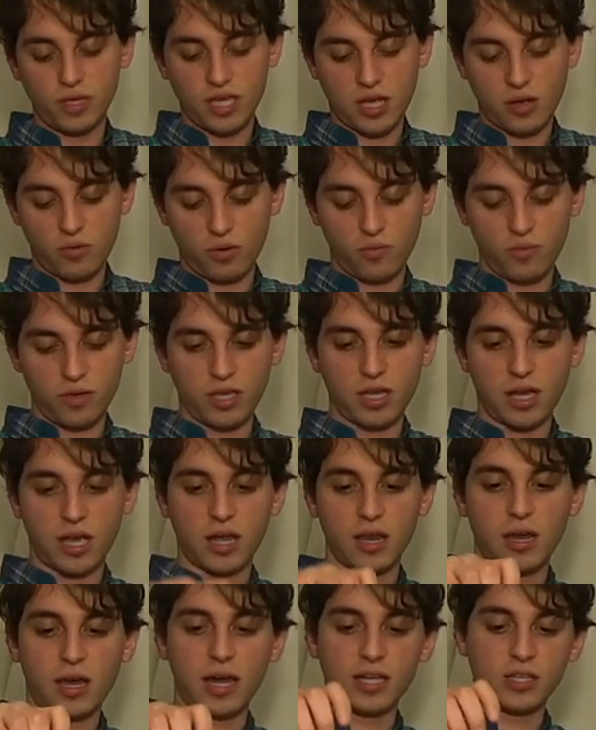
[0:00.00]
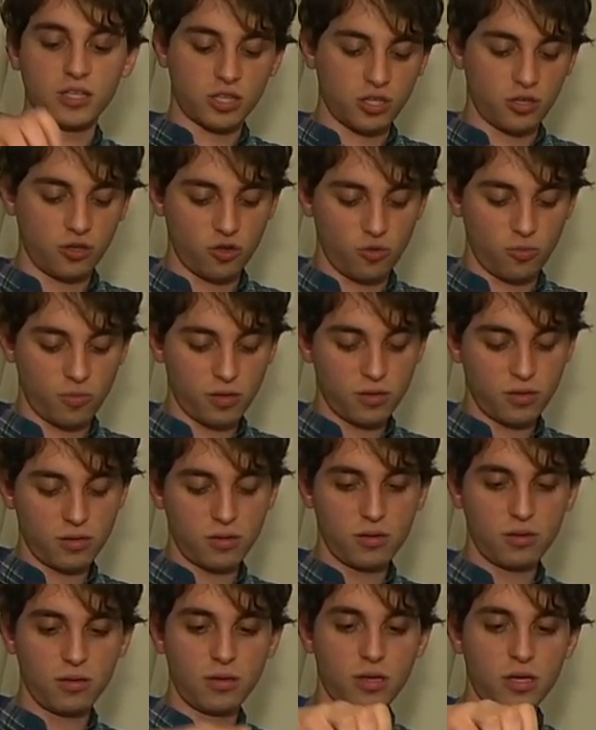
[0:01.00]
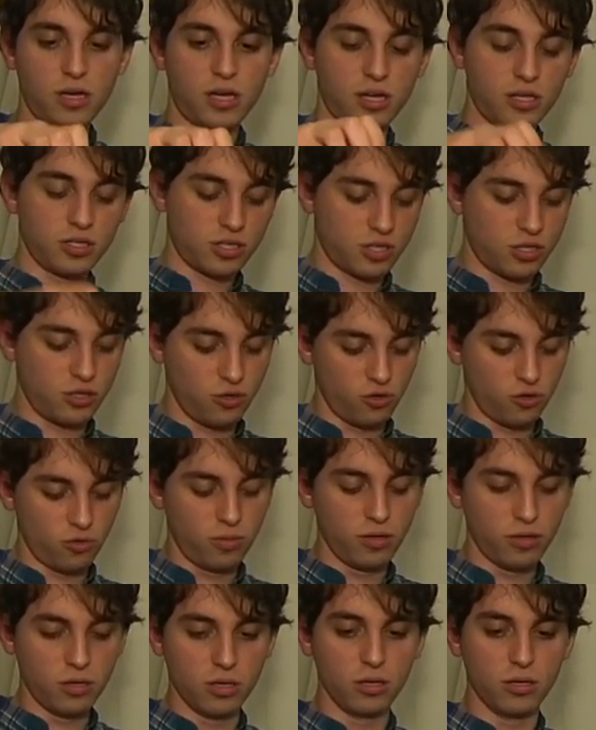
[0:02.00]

do we got? What do we got? Ice cube, ice cube,